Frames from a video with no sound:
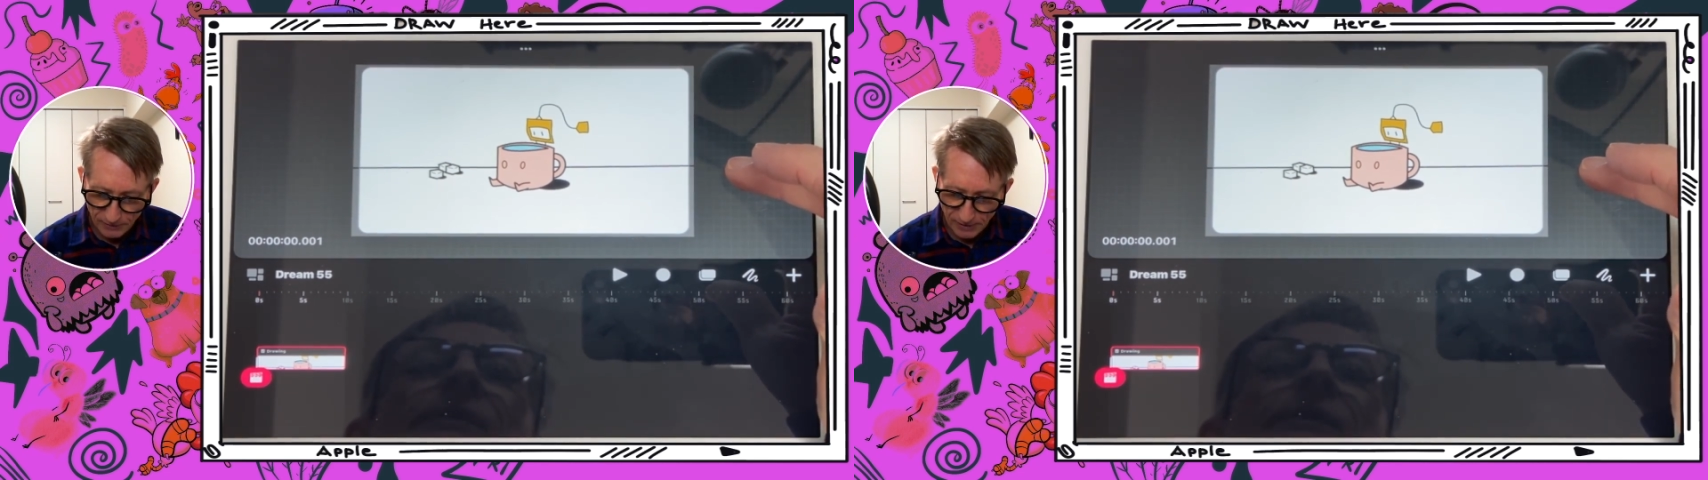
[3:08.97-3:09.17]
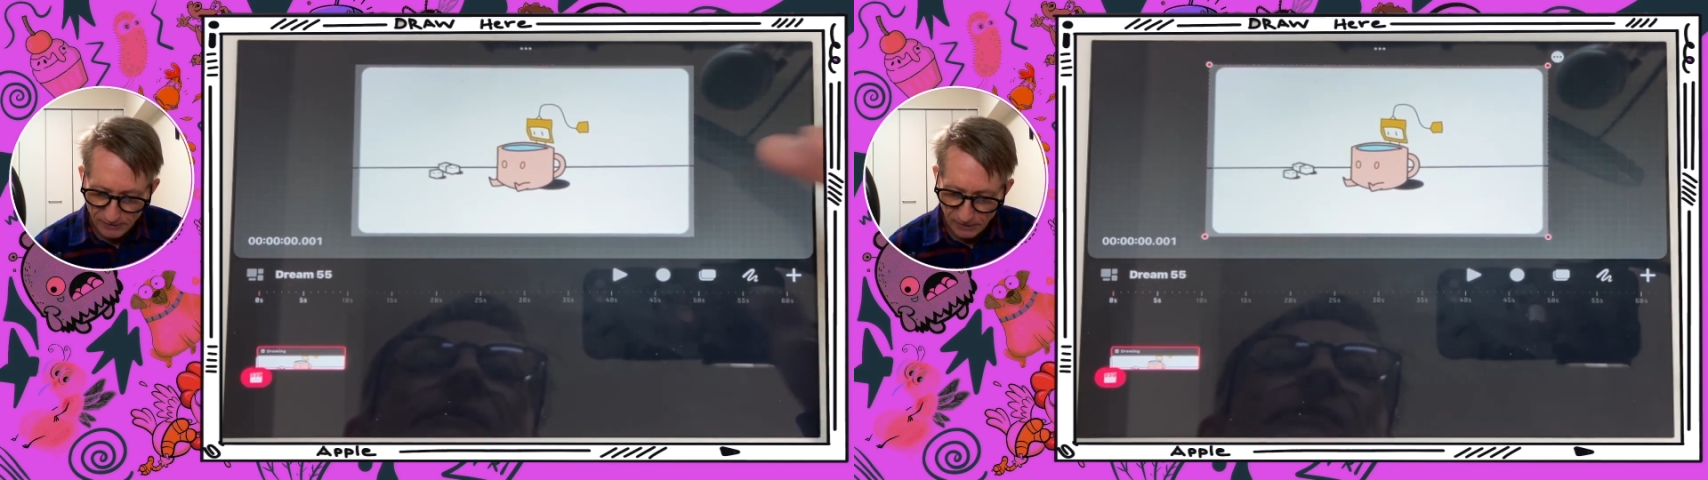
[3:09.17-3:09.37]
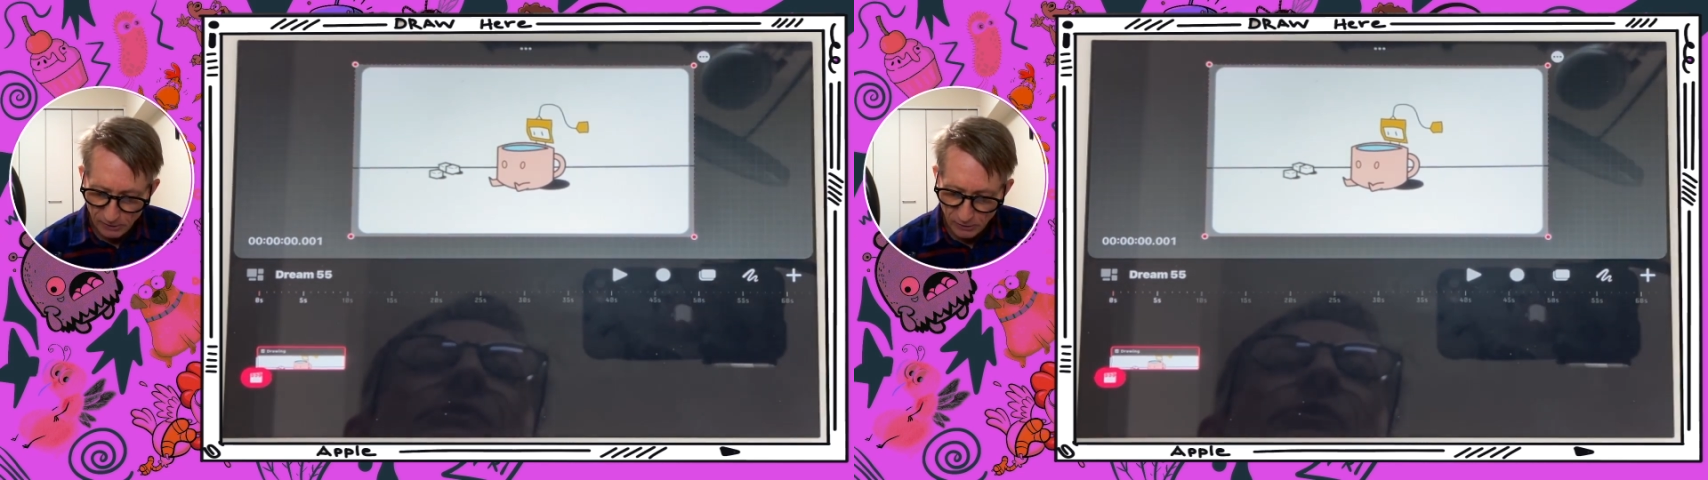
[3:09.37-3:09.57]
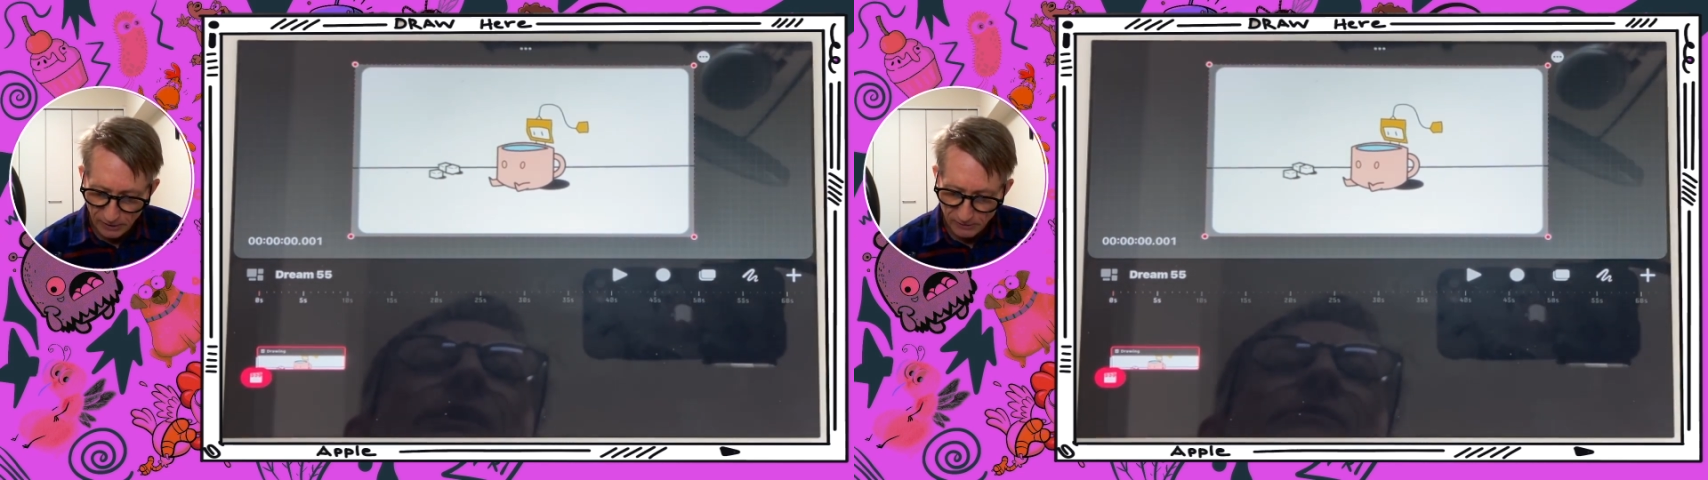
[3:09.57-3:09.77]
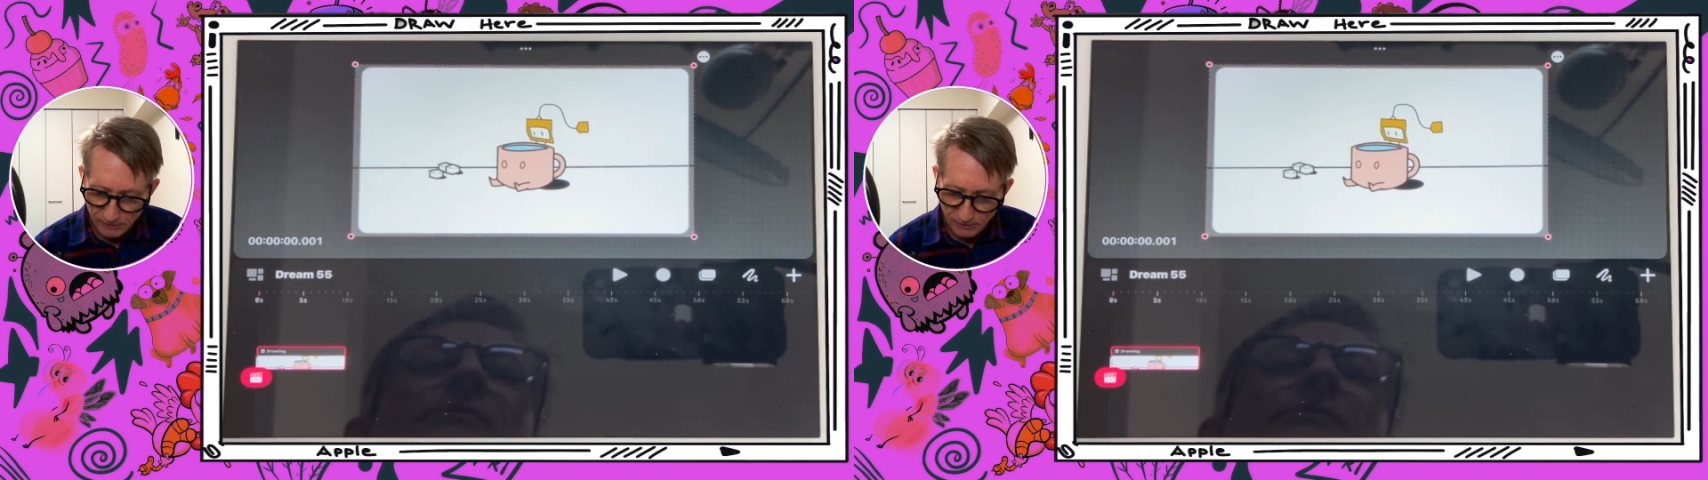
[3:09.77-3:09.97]
and then you
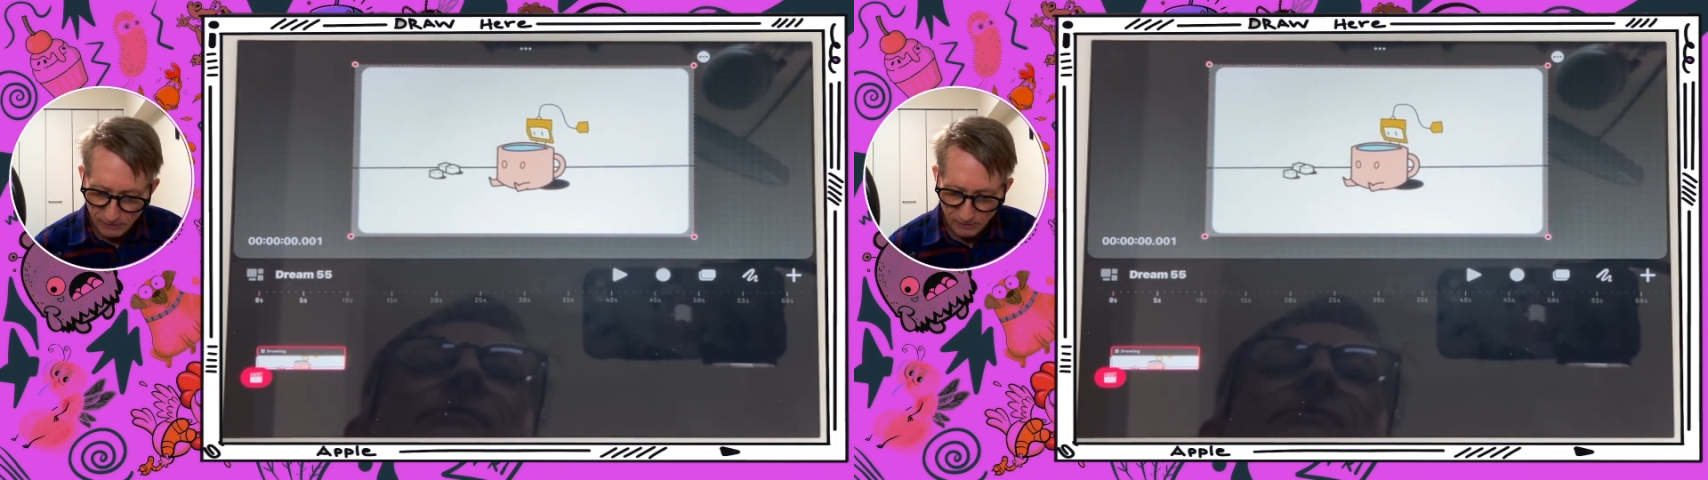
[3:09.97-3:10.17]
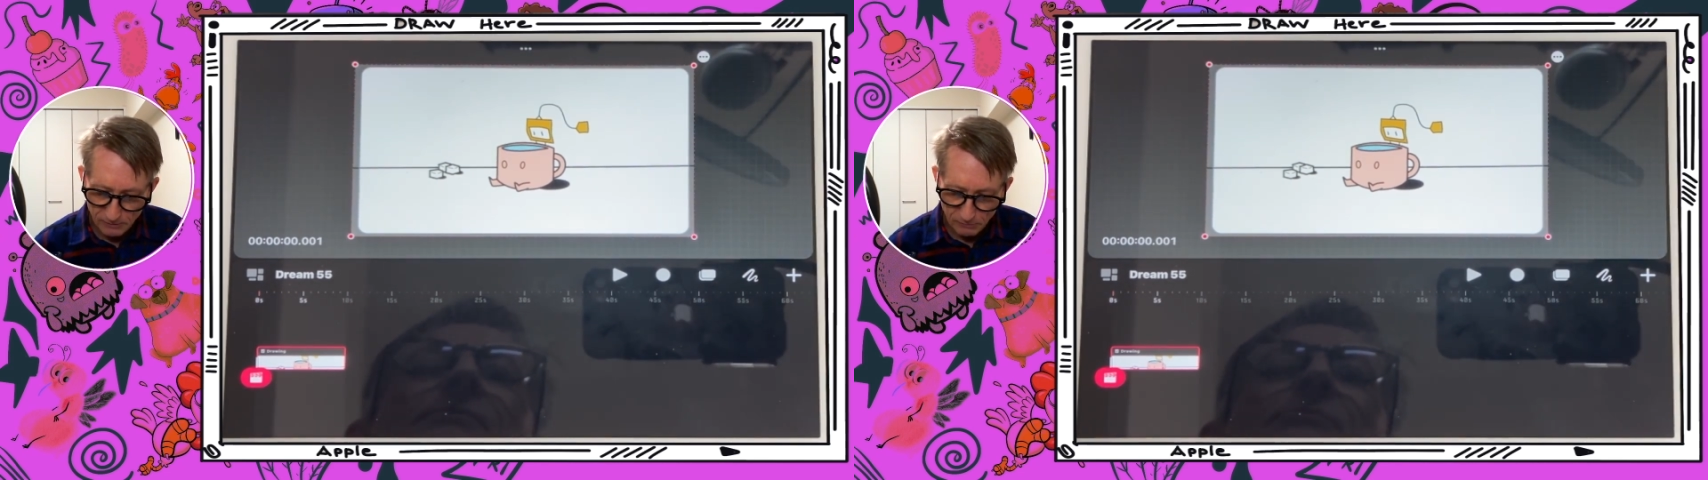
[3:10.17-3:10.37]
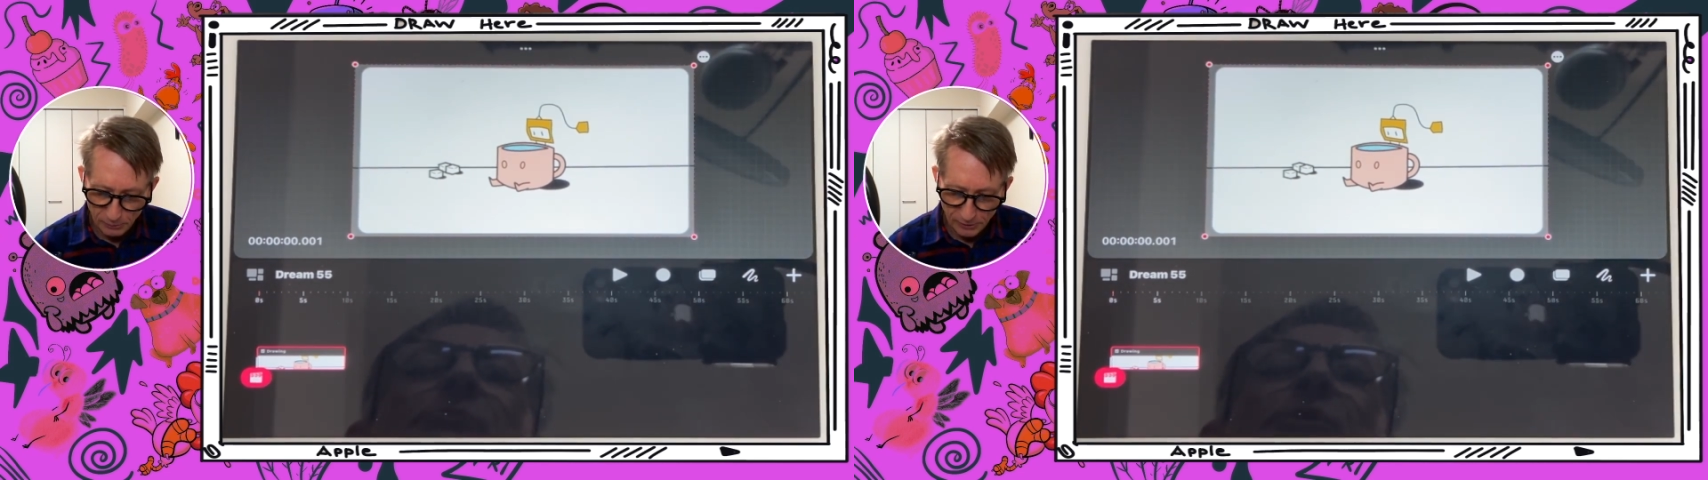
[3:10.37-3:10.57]
can put